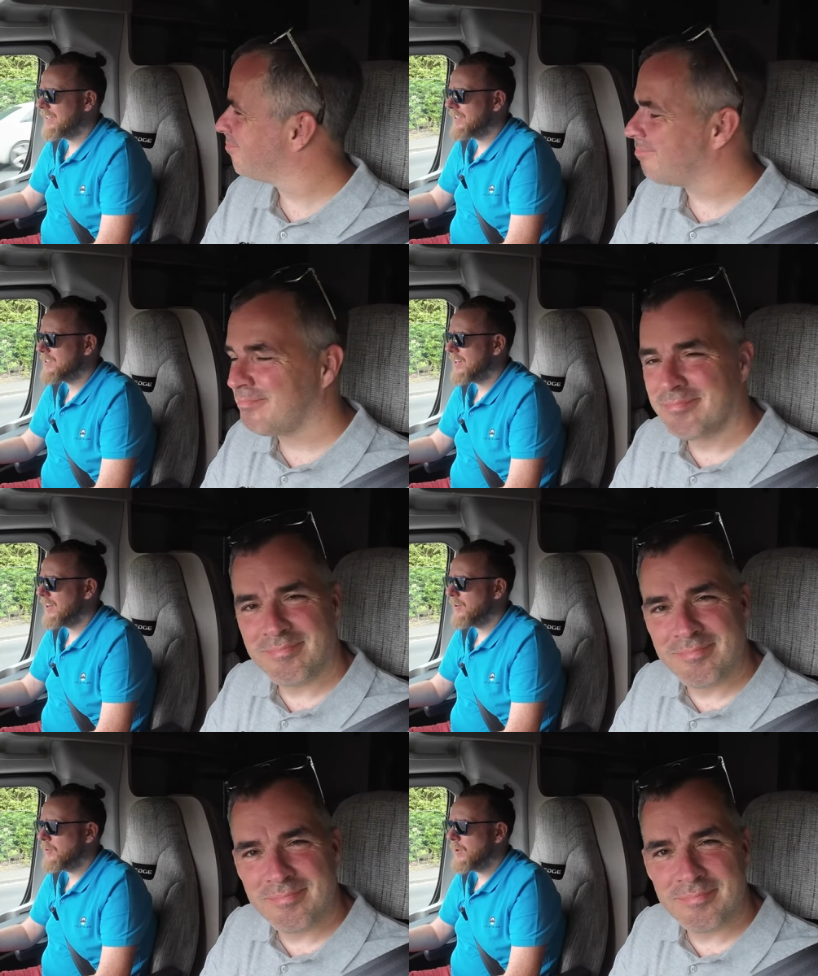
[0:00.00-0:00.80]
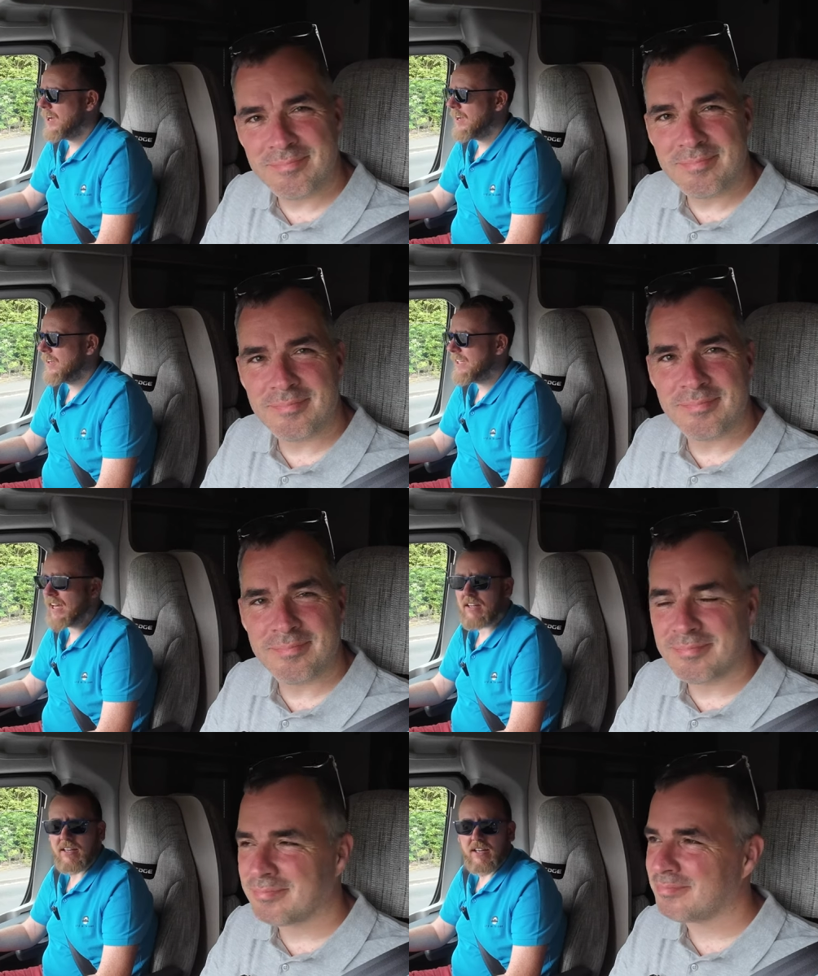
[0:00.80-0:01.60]
Speaker 1: So uh, yeah,
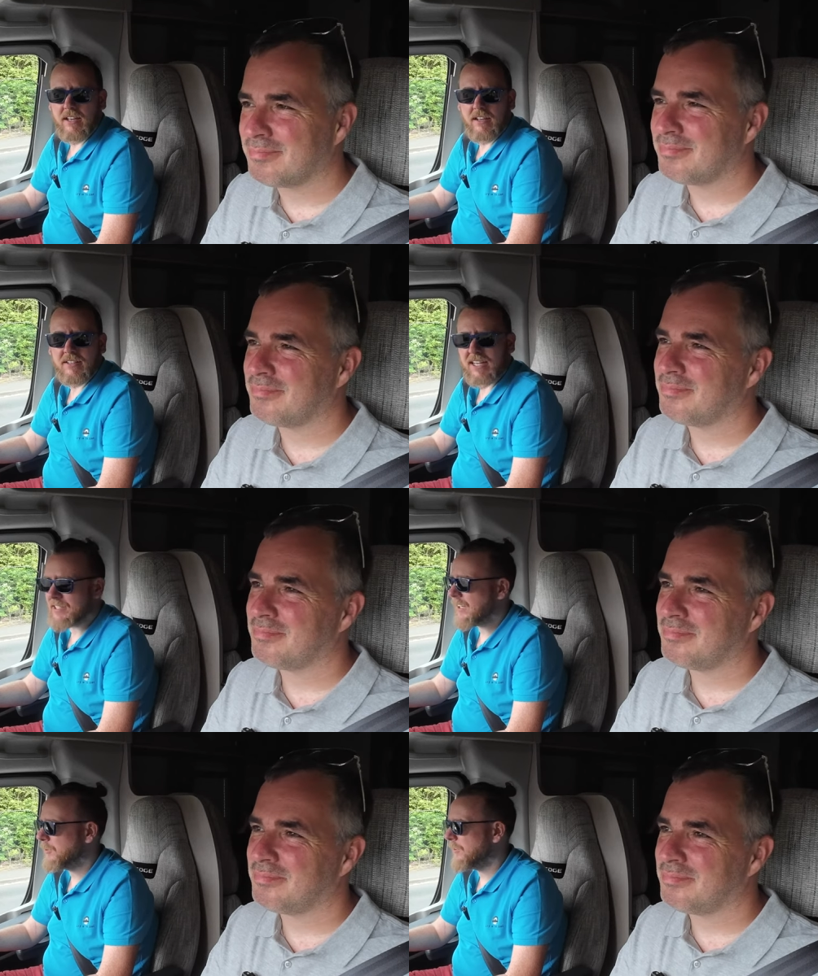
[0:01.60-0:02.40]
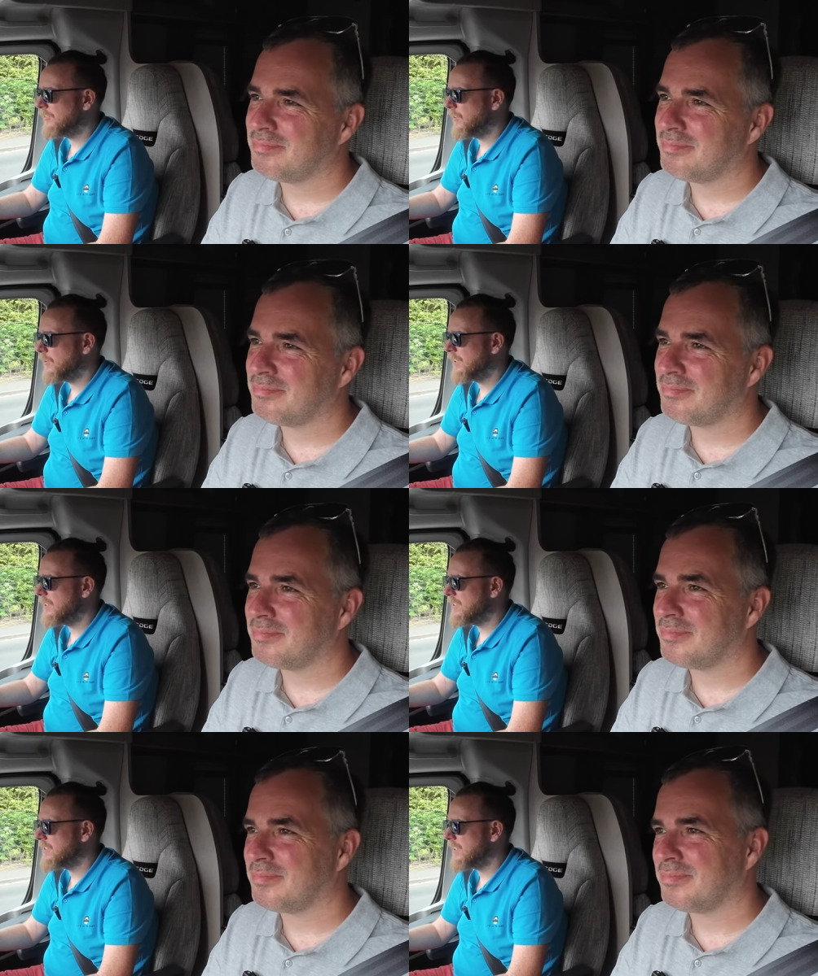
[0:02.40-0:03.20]
uh, nice and local for
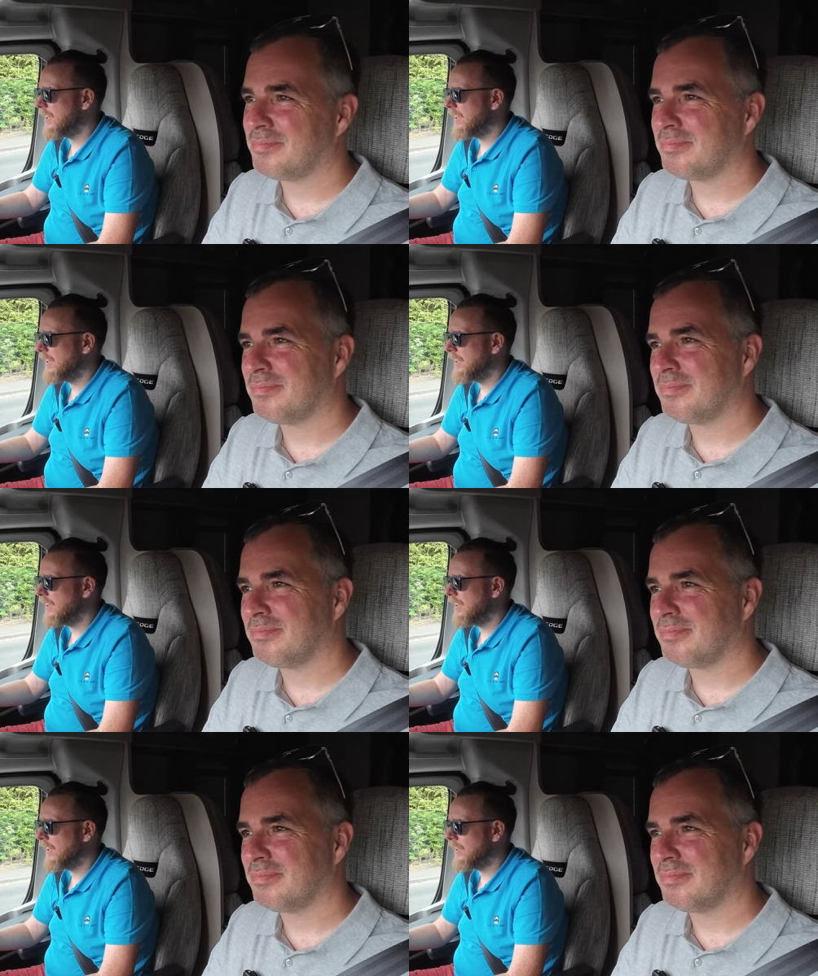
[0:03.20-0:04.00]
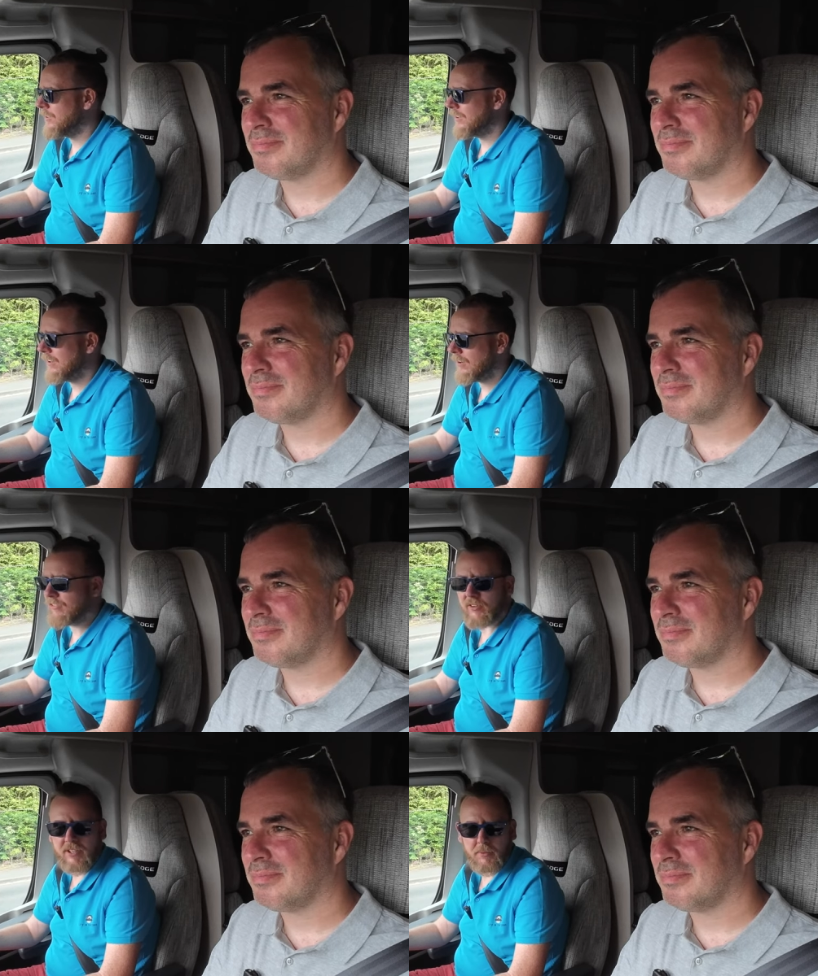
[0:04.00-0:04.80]
us. Uh, another
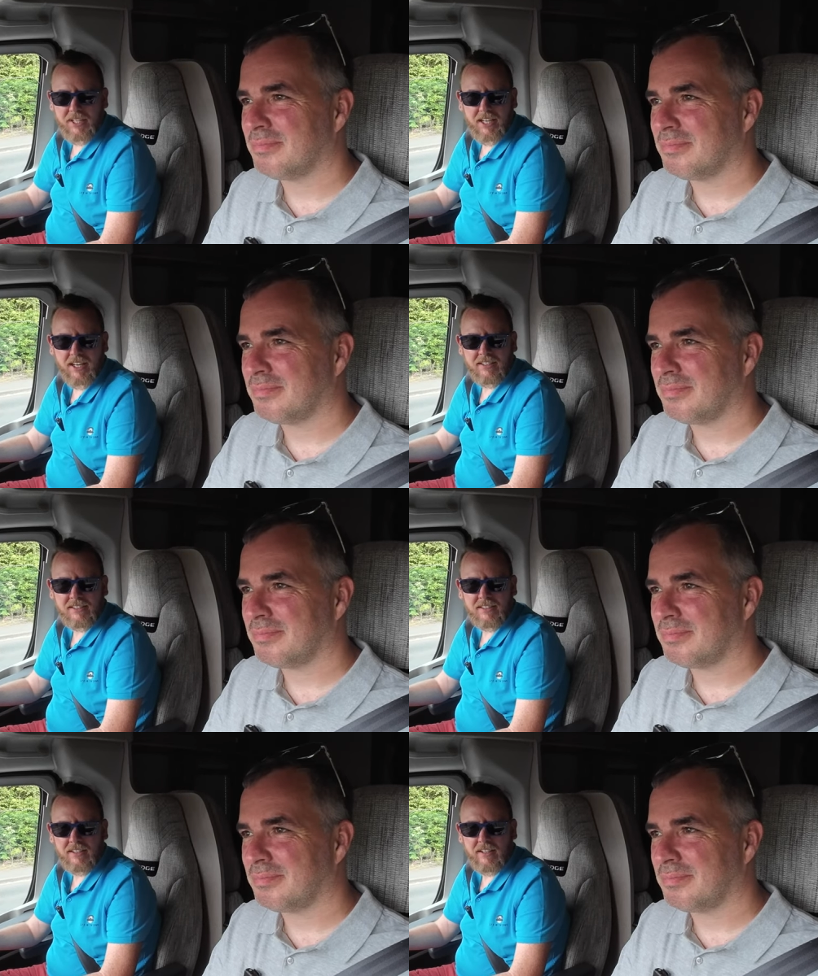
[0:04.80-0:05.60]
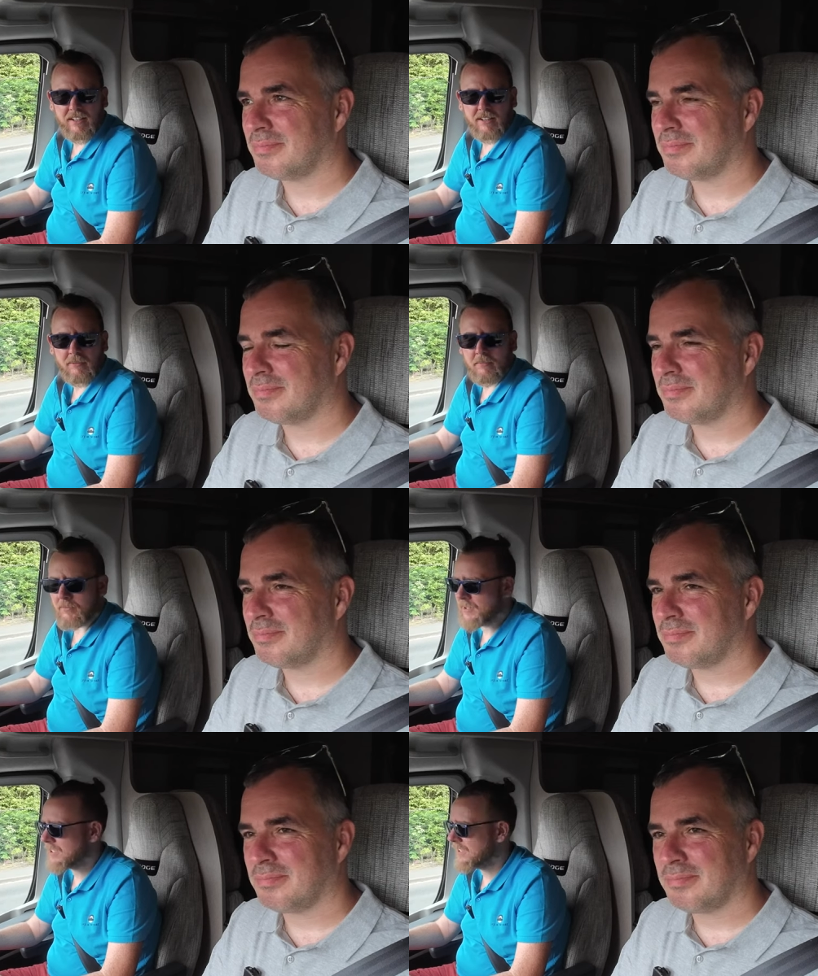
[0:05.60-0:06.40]
off-grid weekend. Um,
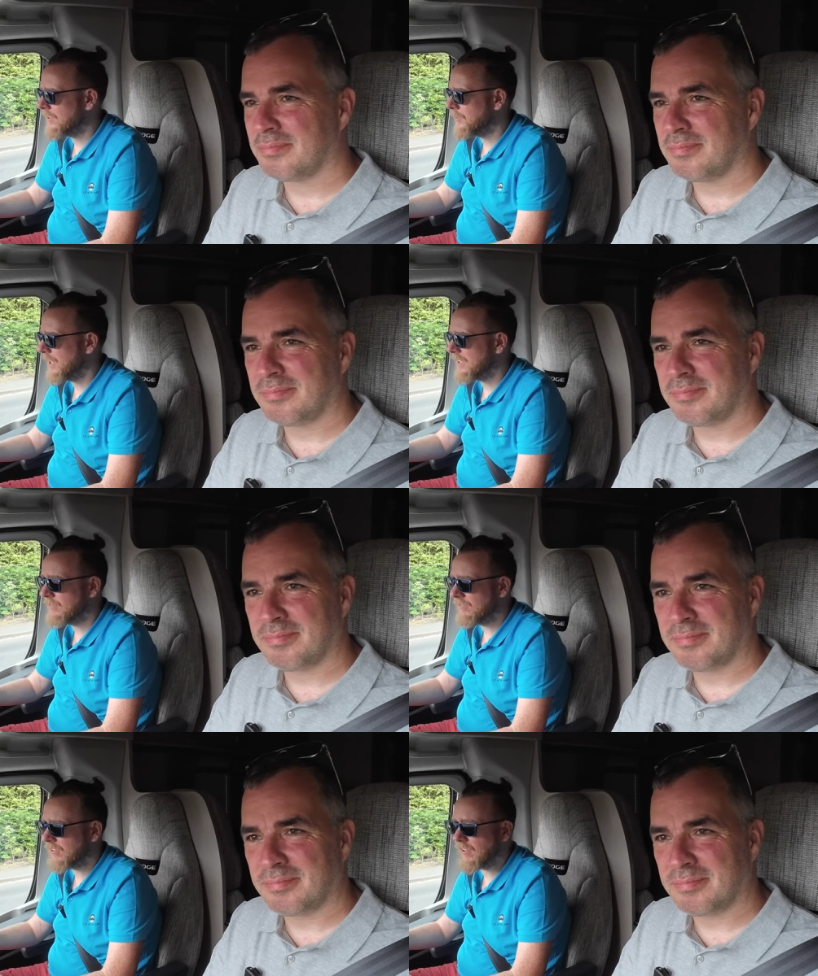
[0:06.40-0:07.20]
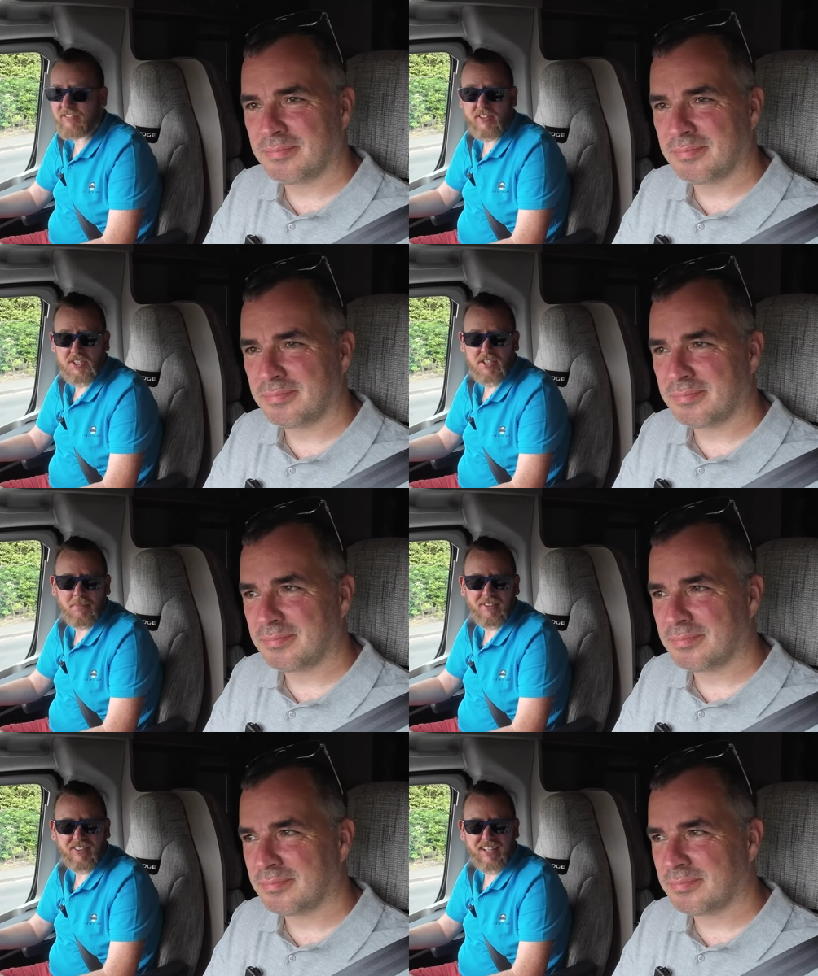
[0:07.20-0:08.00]
we're still waiting for our fridge to be
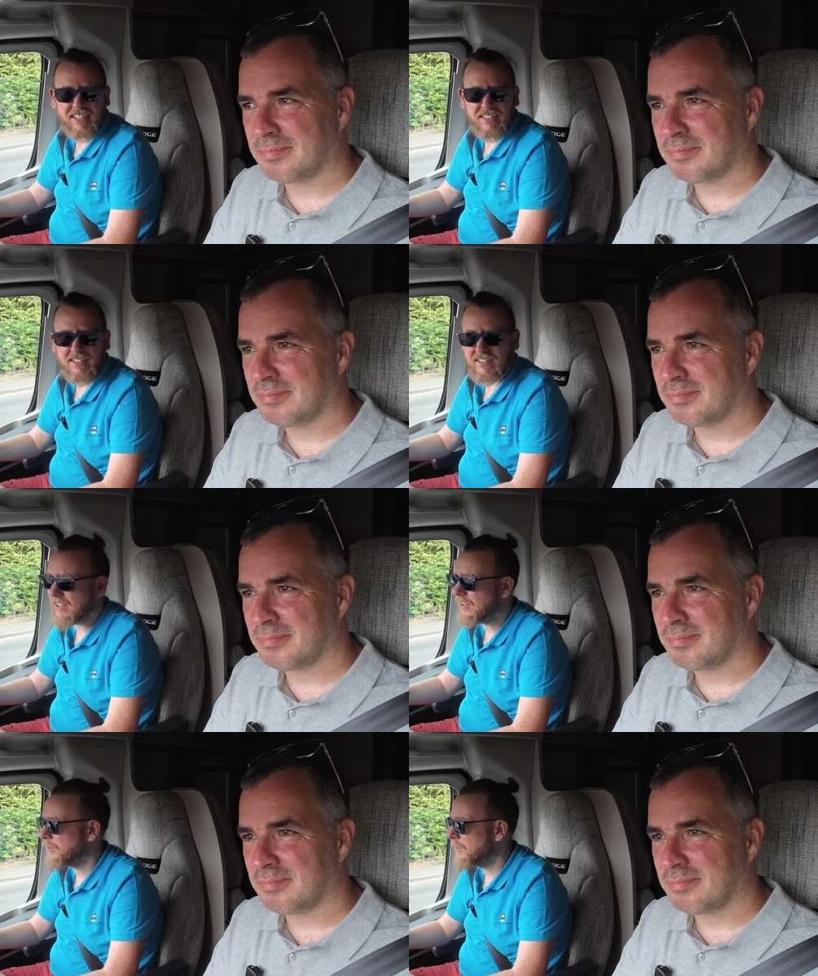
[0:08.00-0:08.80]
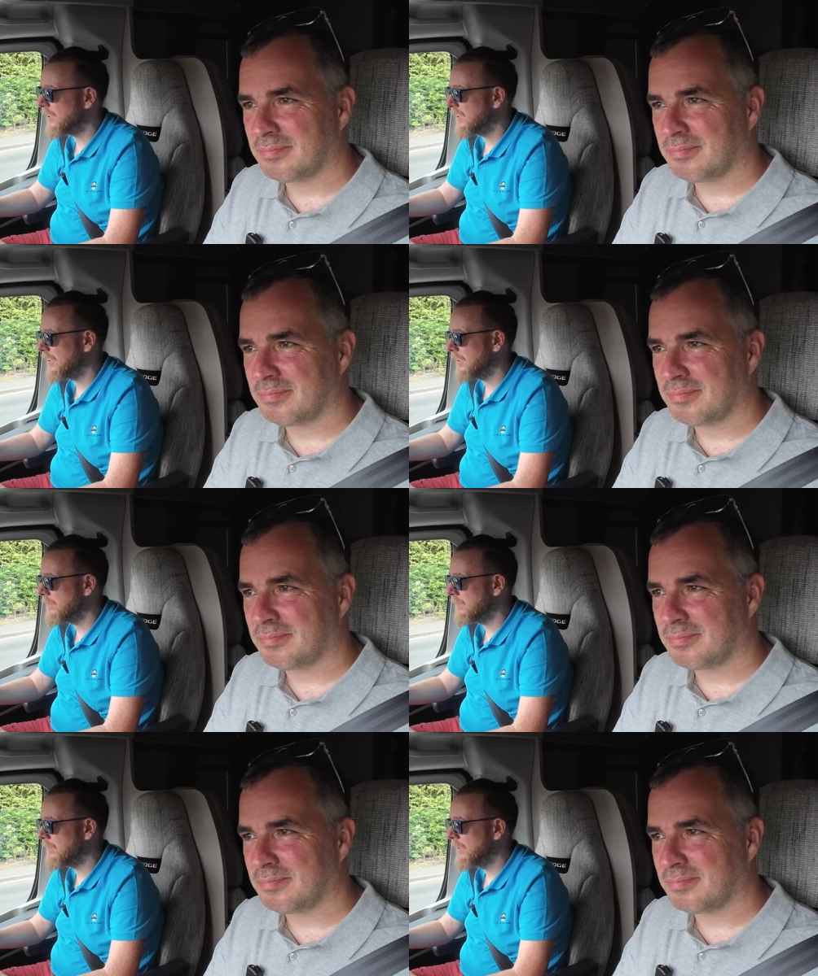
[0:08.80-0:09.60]
fixed, so um,